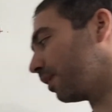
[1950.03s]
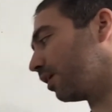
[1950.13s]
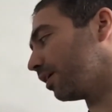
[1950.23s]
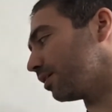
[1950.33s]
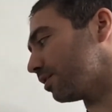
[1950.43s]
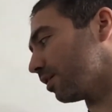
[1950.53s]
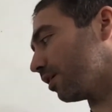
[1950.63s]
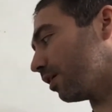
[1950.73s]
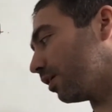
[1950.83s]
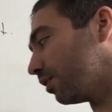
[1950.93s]
is
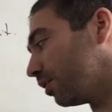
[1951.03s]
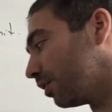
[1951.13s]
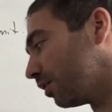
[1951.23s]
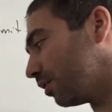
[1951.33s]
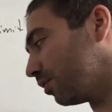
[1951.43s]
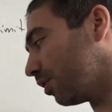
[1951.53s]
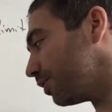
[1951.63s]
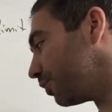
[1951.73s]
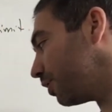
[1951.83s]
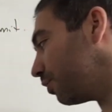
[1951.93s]

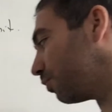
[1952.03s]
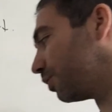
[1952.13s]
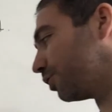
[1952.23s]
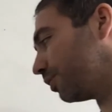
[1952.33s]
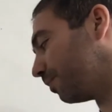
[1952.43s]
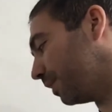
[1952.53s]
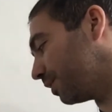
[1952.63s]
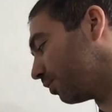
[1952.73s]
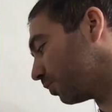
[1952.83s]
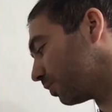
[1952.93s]
larger, which means
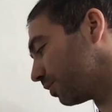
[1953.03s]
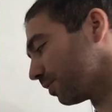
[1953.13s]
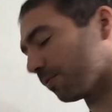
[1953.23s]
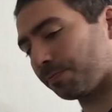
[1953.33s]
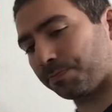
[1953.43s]
it goes to 0.